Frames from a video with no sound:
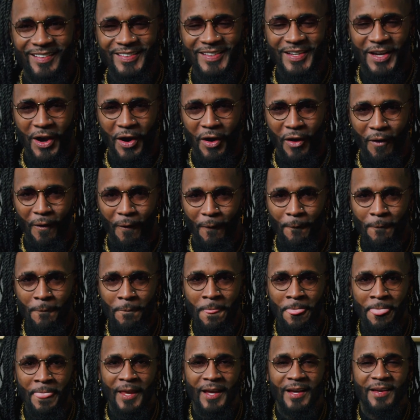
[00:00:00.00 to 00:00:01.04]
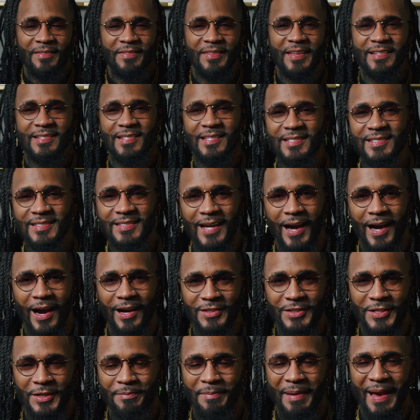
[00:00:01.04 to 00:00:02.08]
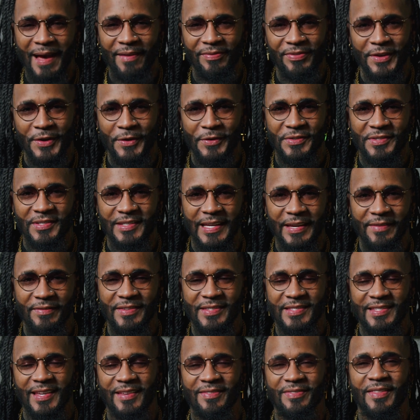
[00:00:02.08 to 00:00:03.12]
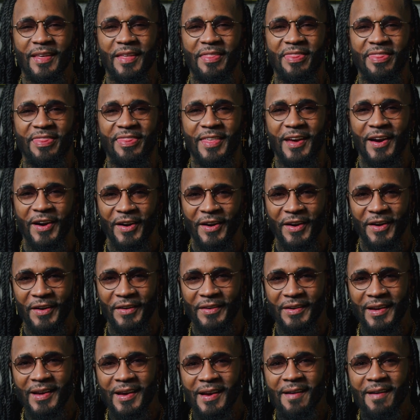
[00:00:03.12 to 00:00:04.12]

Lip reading: Yo, this is Dr. Matthew Stevenson III.